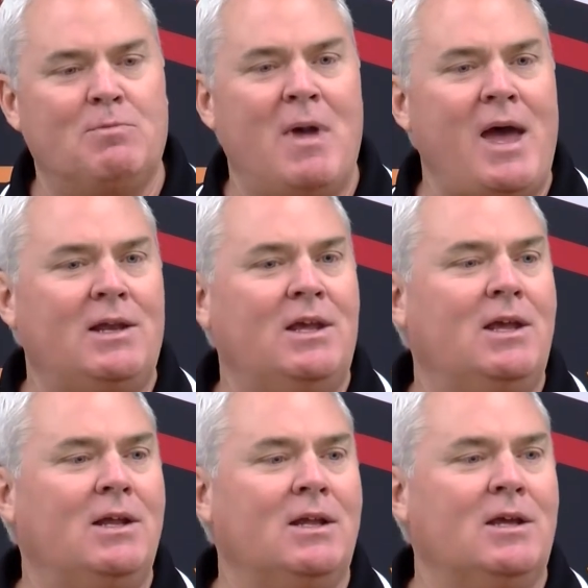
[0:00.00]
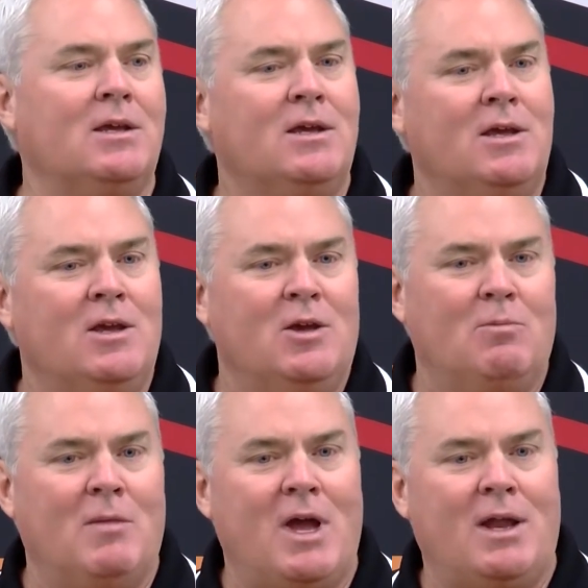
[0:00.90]
Matt Keeley.
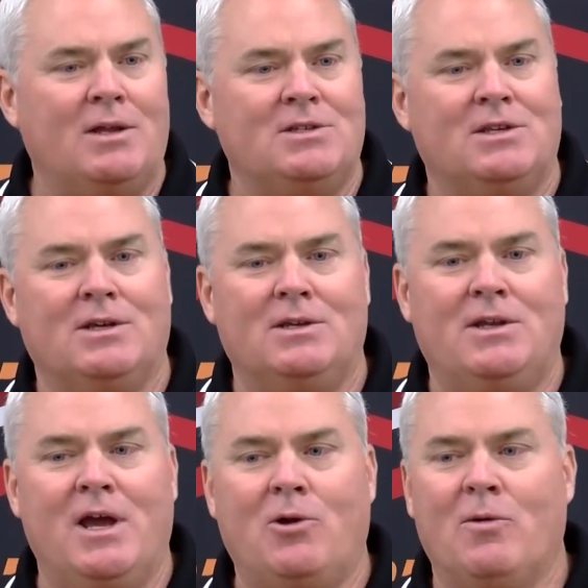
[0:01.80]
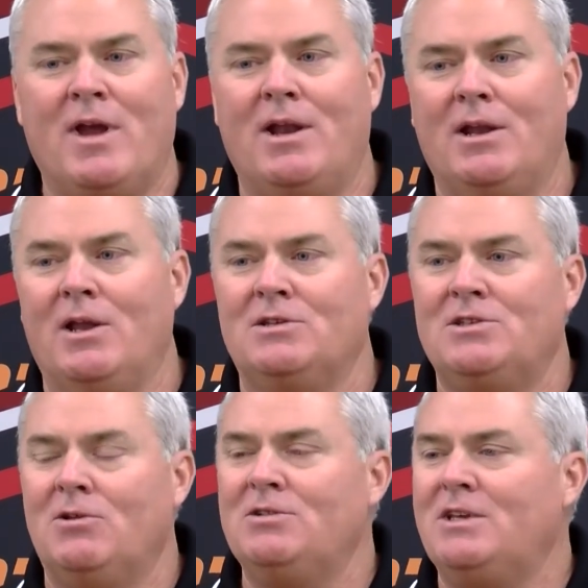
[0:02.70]
Matt is a decorated
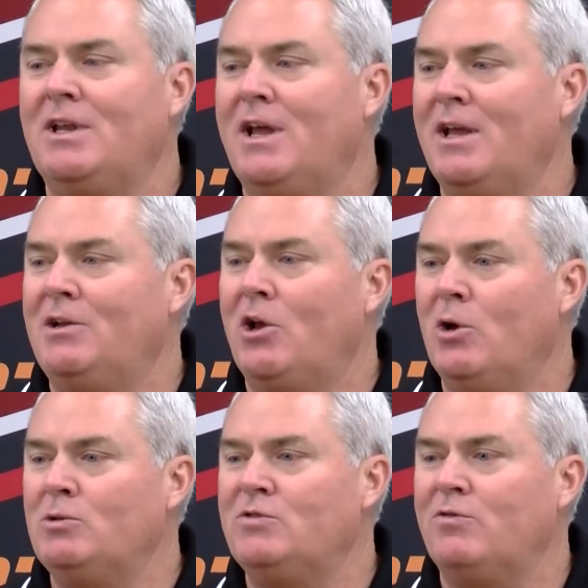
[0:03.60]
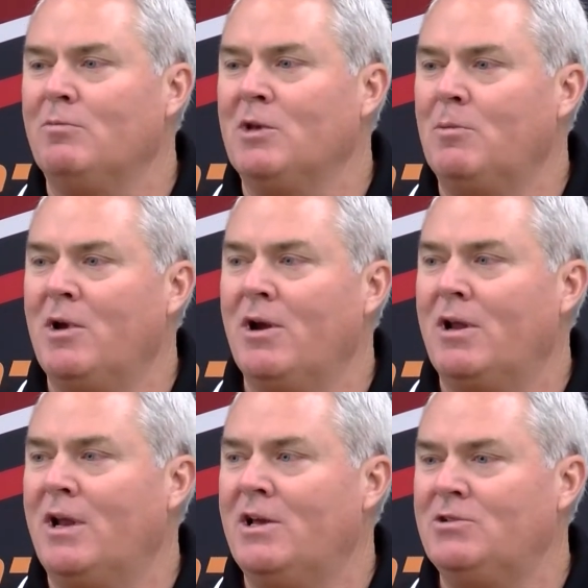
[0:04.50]
associate head coach from
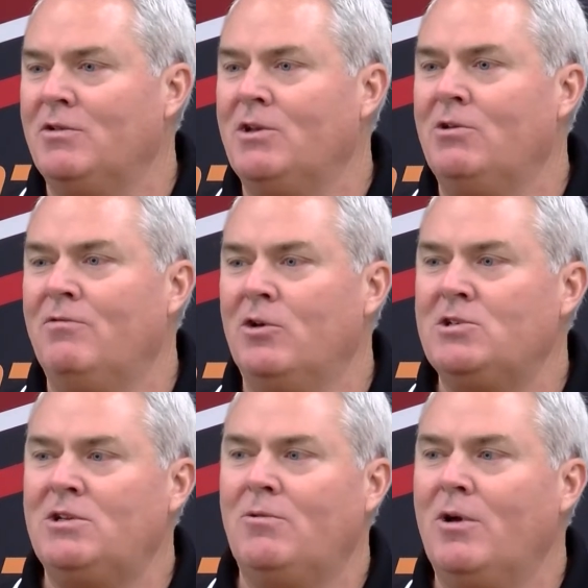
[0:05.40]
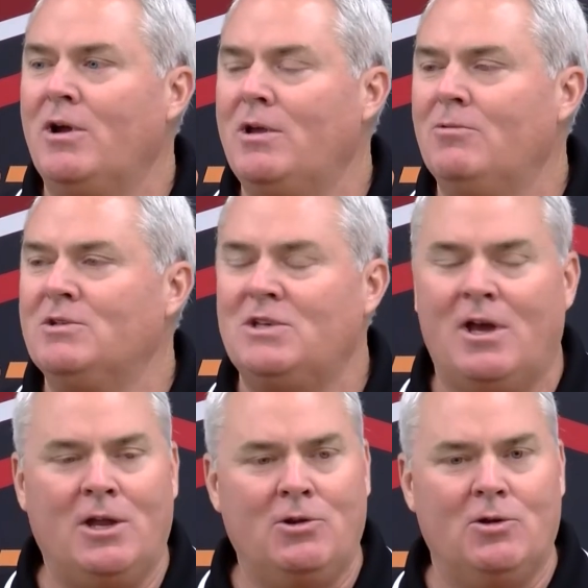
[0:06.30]
Mid-American Nazarene University, where he was
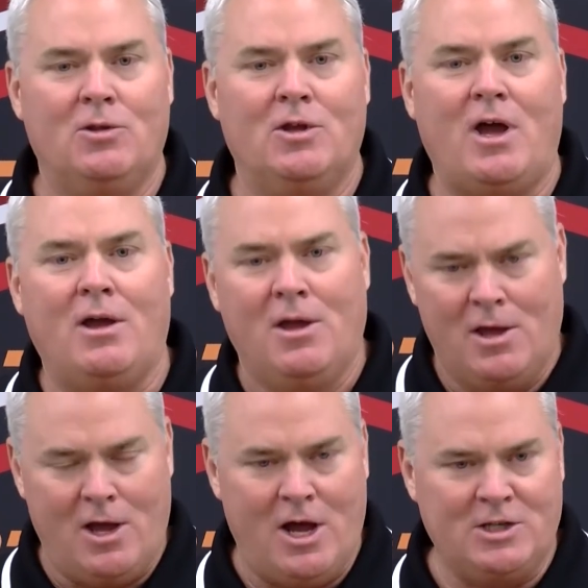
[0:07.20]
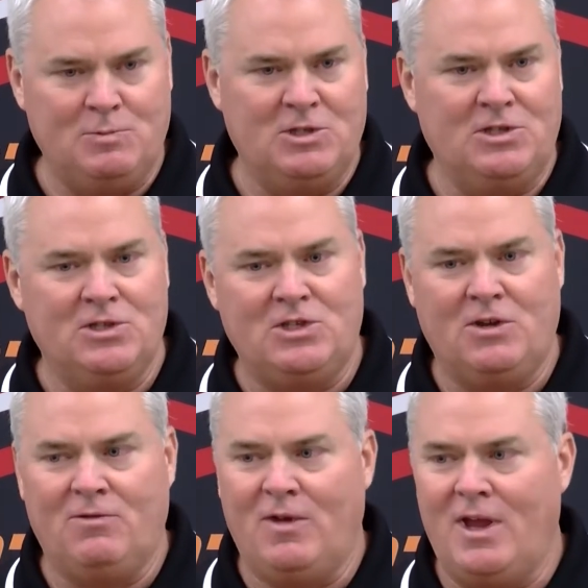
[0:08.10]
under the auspices
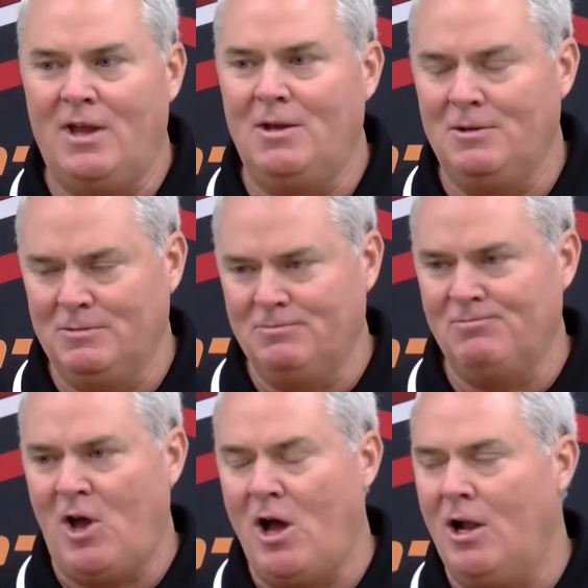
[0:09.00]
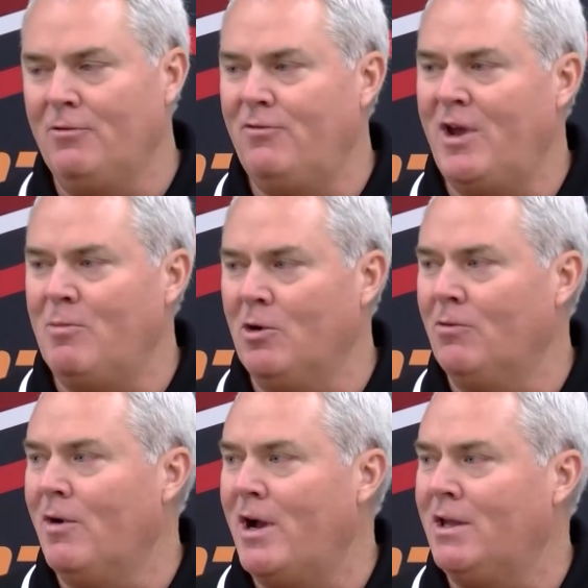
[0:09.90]
of a Hall of Famer,
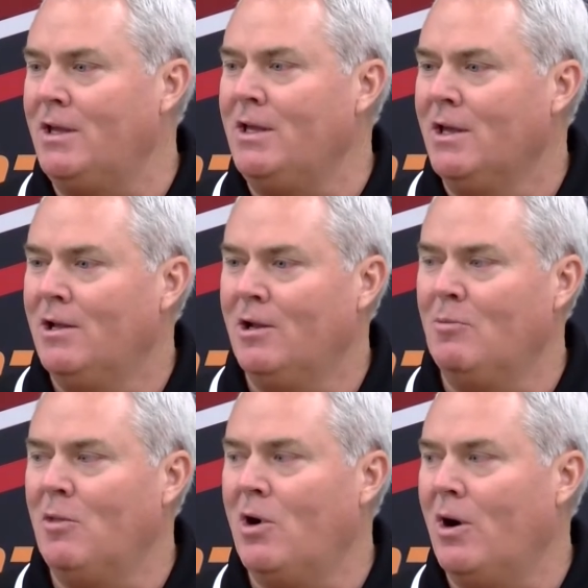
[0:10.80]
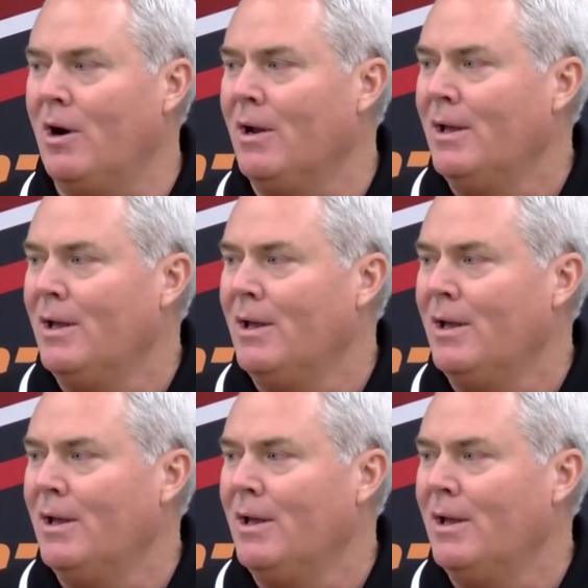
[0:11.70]
Rocky Lamar.